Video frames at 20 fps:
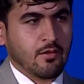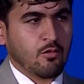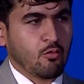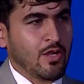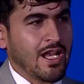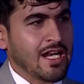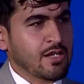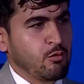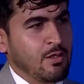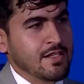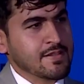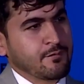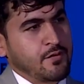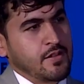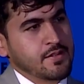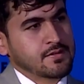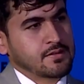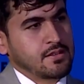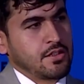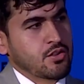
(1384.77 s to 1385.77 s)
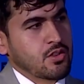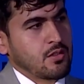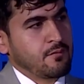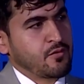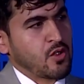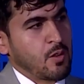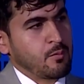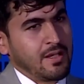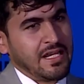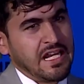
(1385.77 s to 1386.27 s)
We had one first session
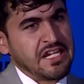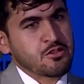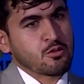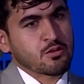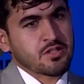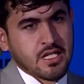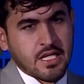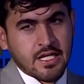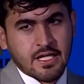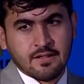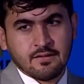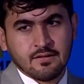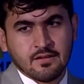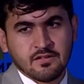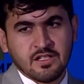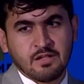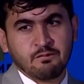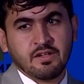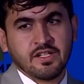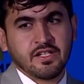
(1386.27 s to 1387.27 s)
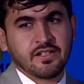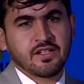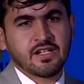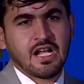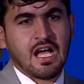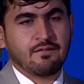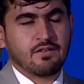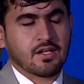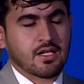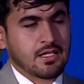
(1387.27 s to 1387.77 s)
from 8 to 10, then we didn't
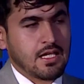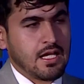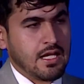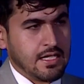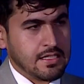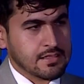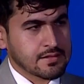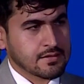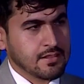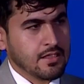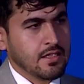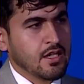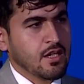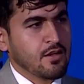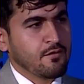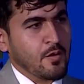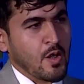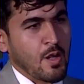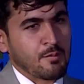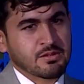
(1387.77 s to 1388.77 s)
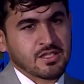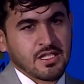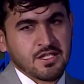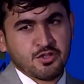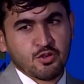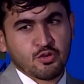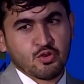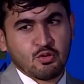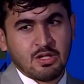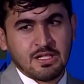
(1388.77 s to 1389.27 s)
have a class from 10
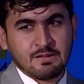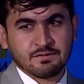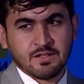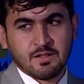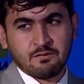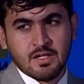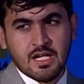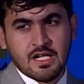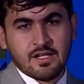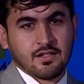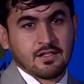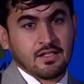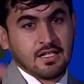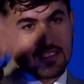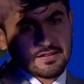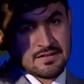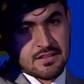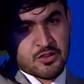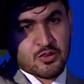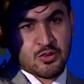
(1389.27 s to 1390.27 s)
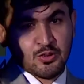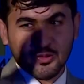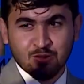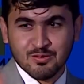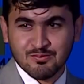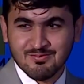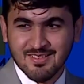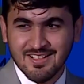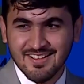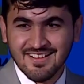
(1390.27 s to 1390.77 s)
to 12, then we had a class at 2.
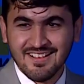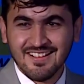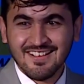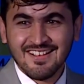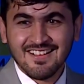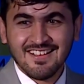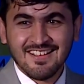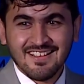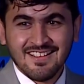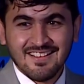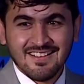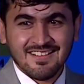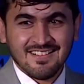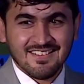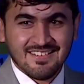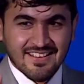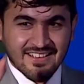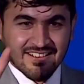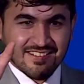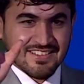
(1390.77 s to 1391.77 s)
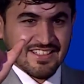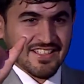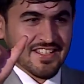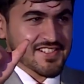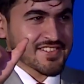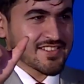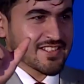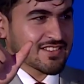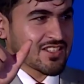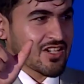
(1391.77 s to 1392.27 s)
Like there
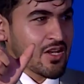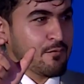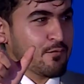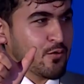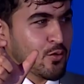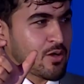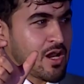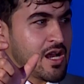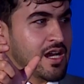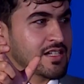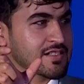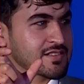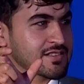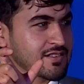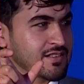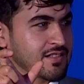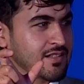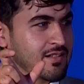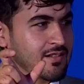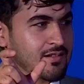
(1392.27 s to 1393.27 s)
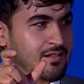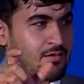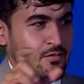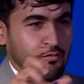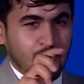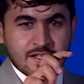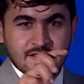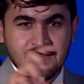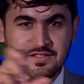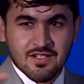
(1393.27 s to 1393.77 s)
is a 3-4 hours
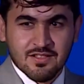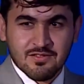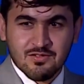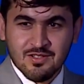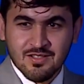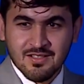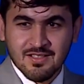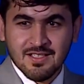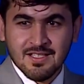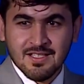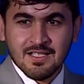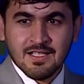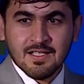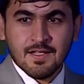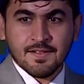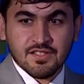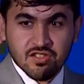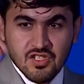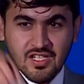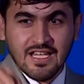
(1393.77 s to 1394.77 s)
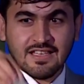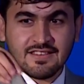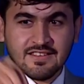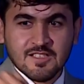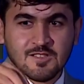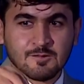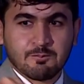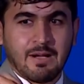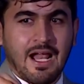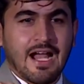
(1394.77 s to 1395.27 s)
wastage. Still,
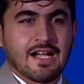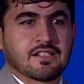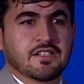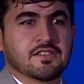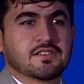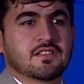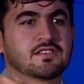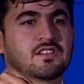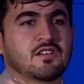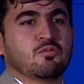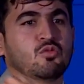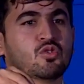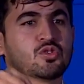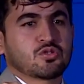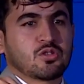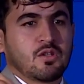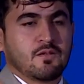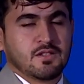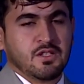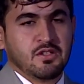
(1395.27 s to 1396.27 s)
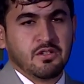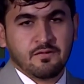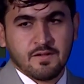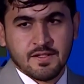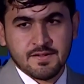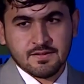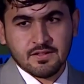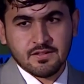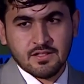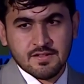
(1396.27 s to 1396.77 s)
this practices in most of the
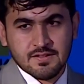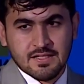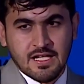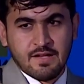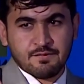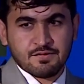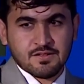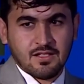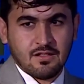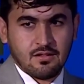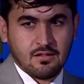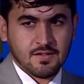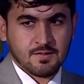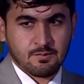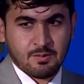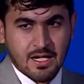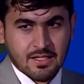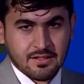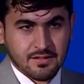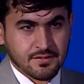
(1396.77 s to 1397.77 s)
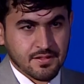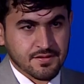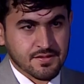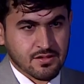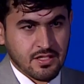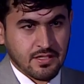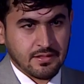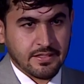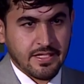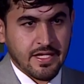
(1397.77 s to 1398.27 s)
universities, I have seen this practice is
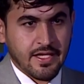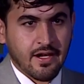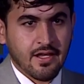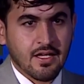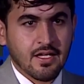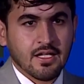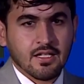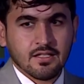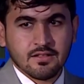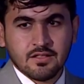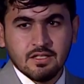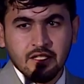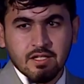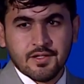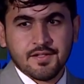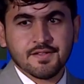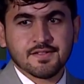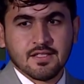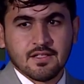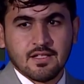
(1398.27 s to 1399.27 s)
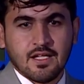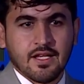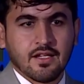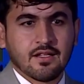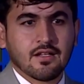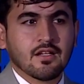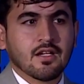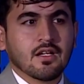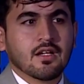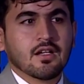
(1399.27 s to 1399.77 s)
still there. There is
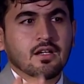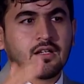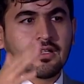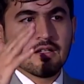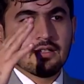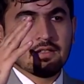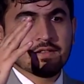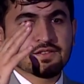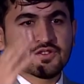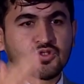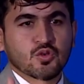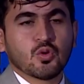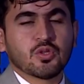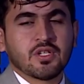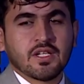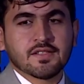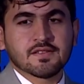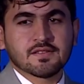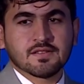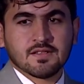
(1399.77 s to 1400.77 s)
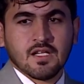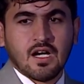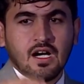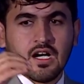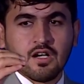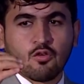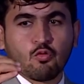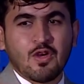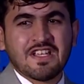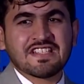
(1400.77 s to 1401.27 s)
students
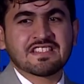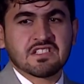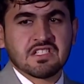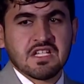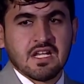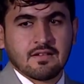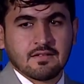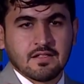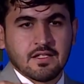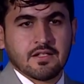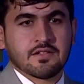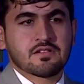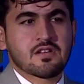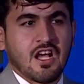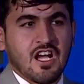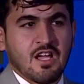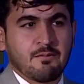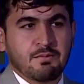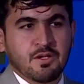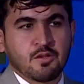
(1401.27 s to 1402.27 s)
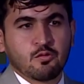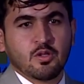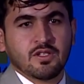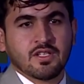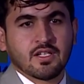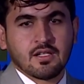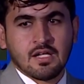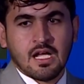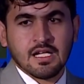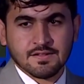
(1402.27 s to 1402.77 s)
are wasting their time between the
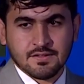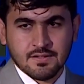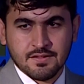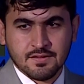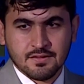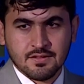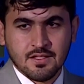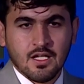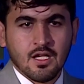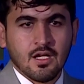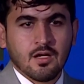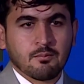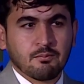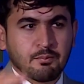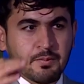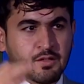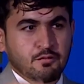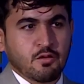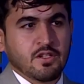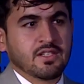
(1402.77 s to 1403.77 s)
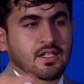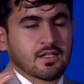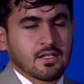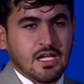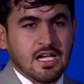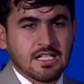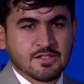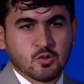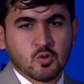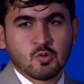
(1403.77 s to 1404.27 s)
classes, between the
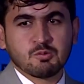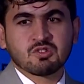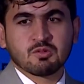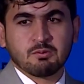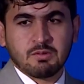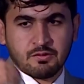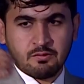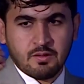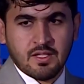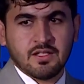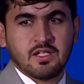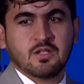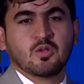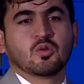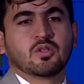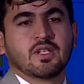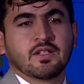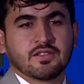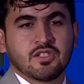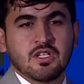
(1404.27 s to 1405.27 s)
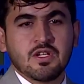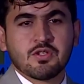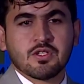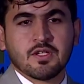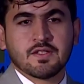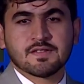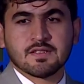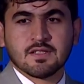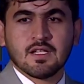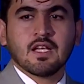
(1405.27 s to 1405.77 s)
classrooms, between the
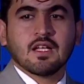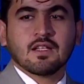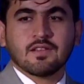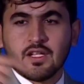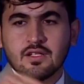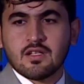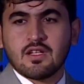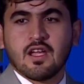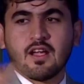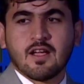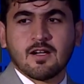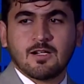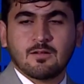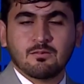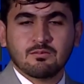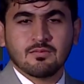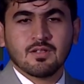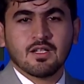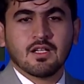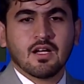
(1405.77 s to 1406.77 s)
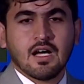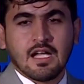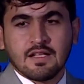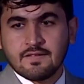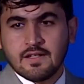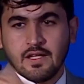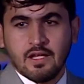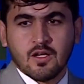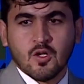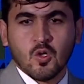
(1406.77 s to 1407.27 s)
teachers, that they come and
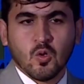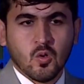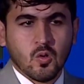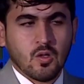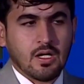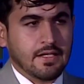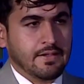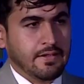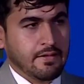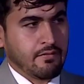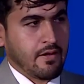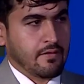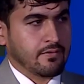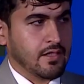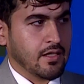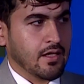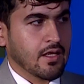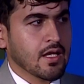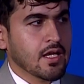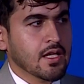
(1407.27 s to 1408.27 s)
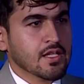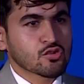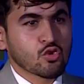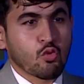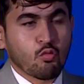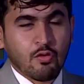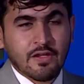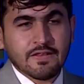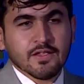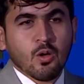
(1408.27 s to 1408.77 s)
they go and everything. So
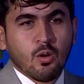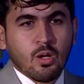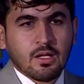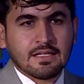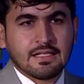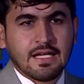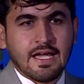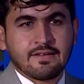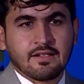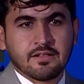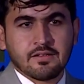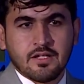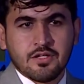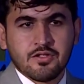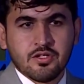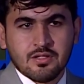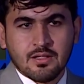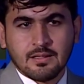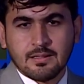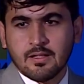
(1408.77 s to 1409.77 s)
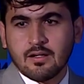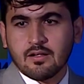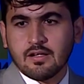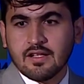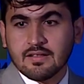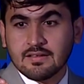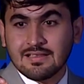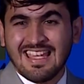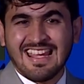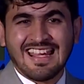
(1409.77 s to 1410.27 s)
with online and digital
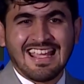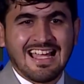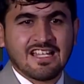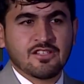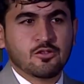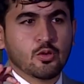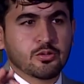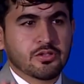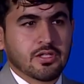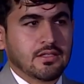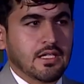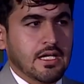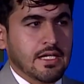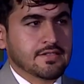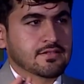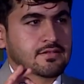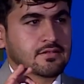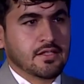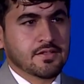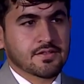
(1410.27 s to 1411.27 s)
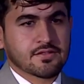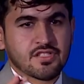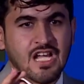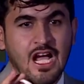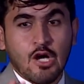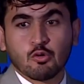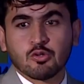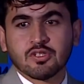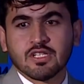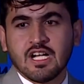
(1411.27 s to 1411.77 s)
learning, they can utilize this
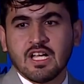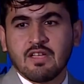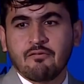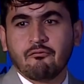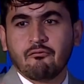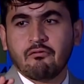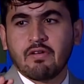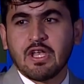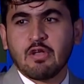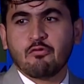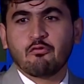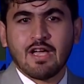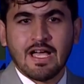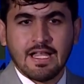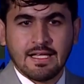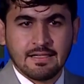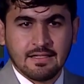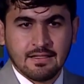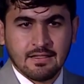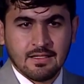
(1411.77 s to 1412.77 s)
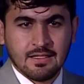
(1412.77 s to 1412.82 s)
downtime very well.